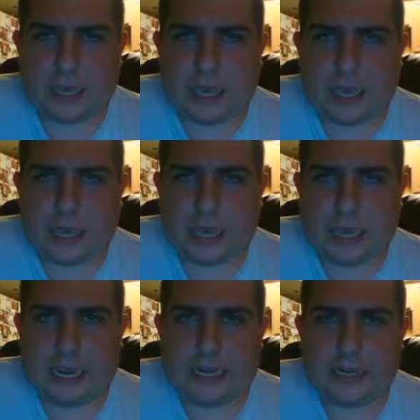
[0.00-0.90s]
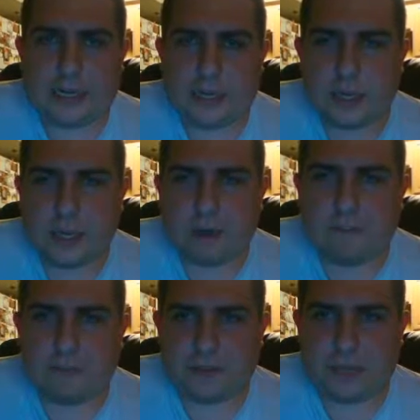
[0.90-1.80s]
And
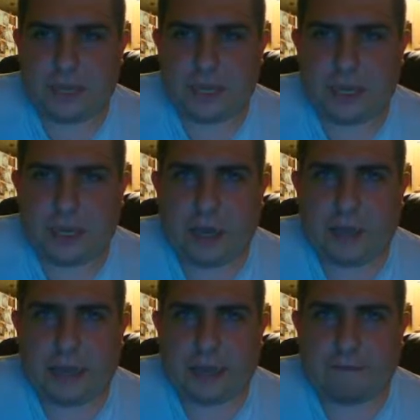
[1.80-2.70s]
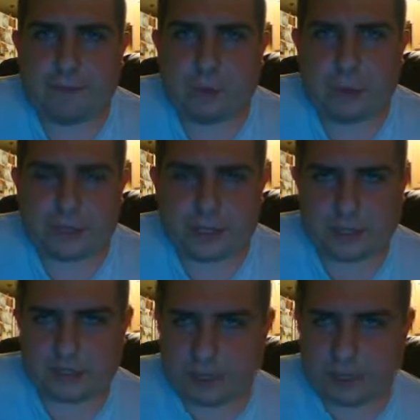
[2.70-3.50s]
hopefully y'all had fun watching this.